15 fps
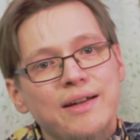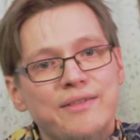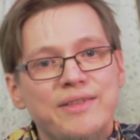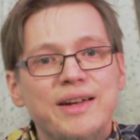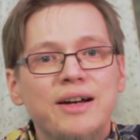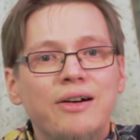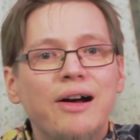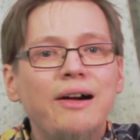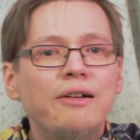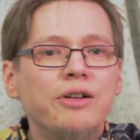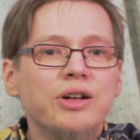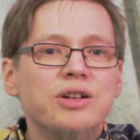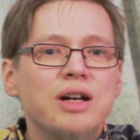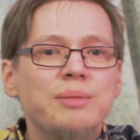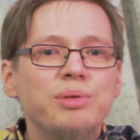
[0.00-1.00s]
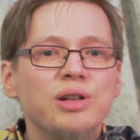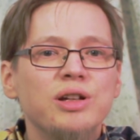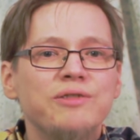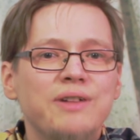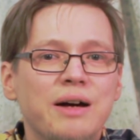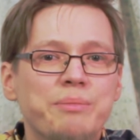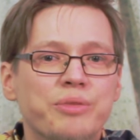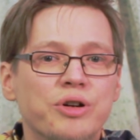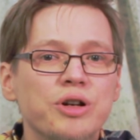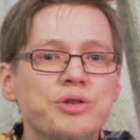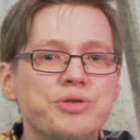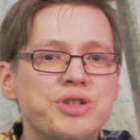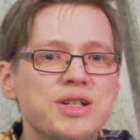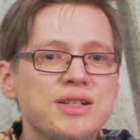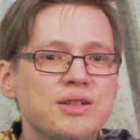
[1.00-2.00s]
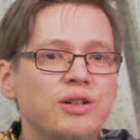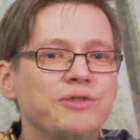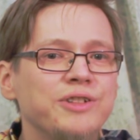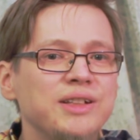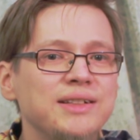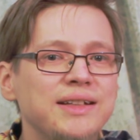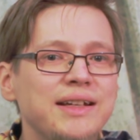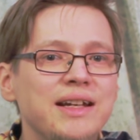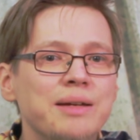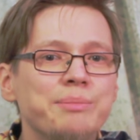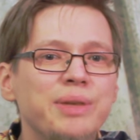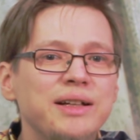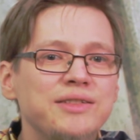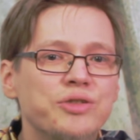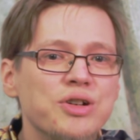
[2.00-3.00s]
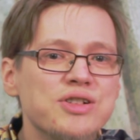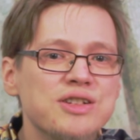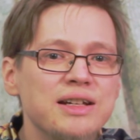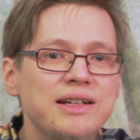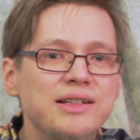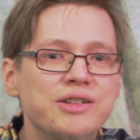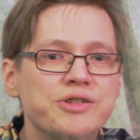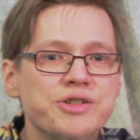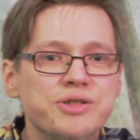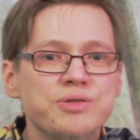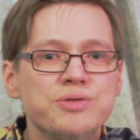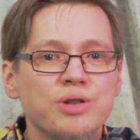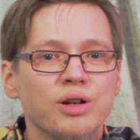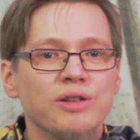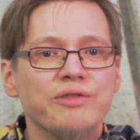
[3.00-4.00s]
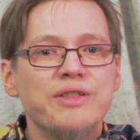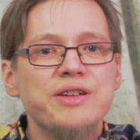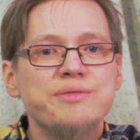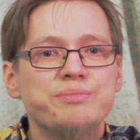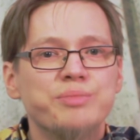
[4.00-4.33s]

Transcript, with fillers: There are a couple of approaches often taken by translators to solve this